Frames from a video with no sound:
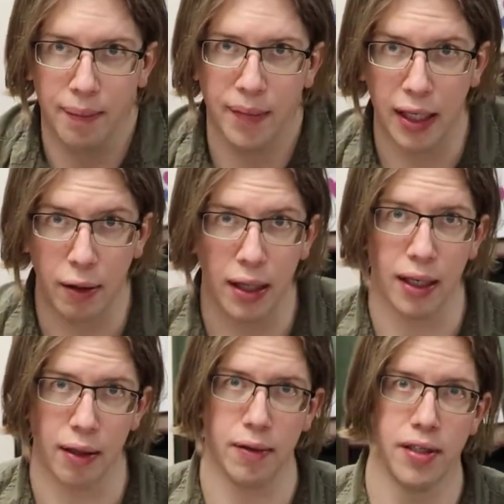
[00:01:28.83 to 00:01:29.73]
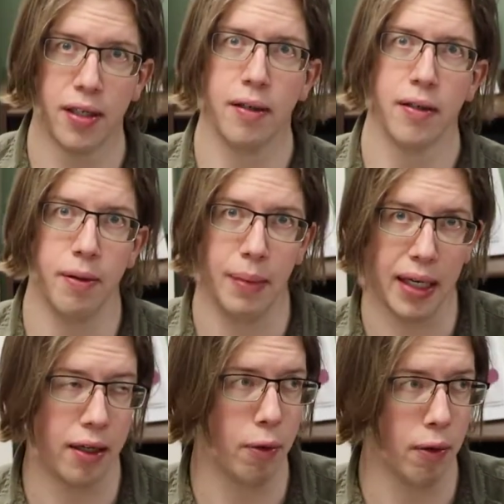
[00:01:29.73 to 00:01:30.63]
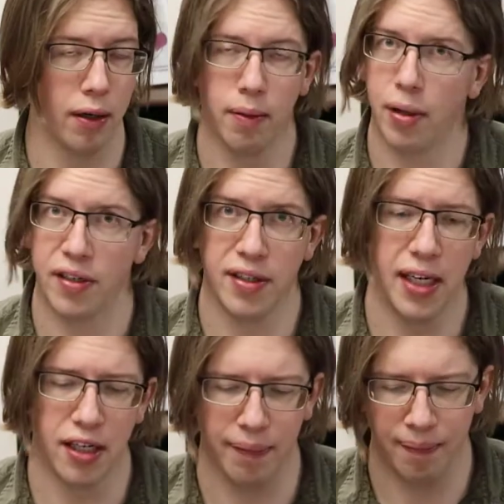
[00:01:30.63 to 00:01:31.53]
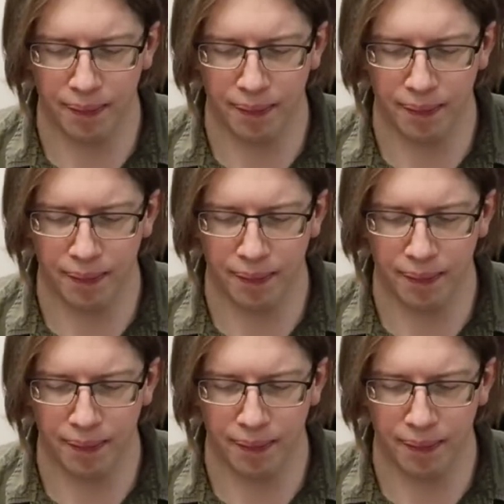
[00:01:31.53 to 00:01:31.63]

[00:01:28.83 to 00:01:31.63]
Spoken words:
that you can use to make your presentation.